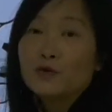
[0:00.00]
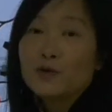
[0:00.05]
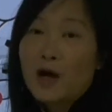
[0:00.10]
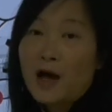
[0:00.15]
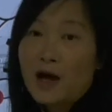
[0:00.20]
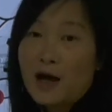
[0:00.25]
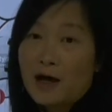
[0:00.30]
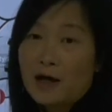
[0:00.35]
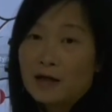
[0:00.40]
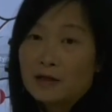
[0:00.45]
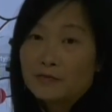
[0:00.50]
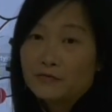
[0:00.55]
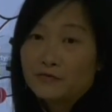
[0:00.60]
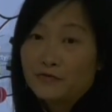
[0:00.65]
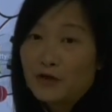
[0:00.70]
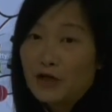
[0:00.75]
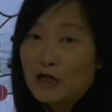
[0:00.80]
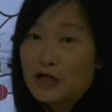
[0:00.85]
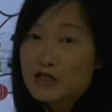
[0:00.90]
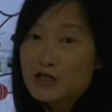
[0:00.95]
you
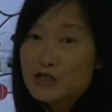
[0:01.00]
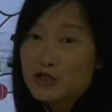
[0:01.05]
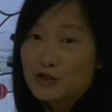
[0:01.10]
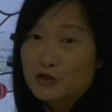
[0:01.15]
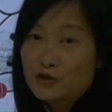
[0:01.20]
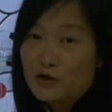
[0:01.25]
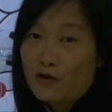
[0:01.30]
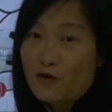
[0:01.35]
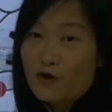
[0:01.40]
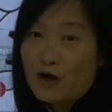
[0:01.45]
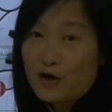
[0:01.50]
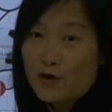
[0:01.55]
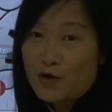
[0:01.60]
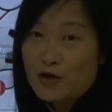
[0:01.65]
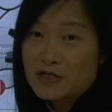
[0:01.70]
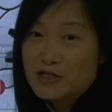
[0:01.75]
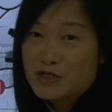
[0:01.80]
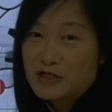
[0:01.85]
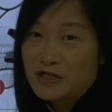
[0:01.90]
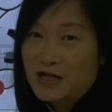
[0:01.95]
have finished your
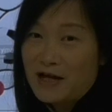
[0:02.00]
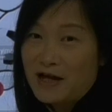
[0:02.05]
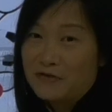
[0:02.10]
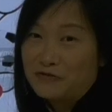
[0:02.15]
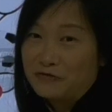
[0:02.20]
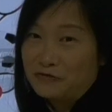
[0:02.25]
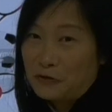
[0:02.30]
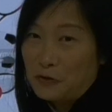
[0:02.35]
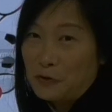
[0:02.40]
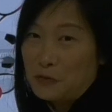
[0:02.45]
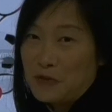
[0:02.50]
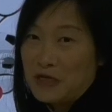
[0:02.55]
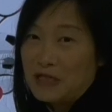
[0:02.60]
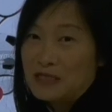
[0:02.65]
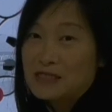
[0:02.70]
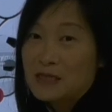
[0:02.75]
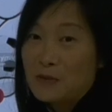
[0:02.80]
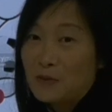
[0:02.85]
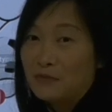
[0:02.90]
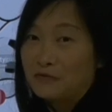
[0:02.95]
questionnaire for
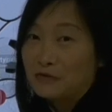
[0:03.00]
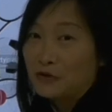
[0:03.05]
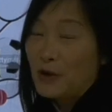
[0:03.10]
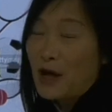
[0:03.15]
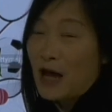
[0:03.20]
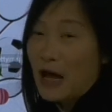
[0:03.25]
me. Some of you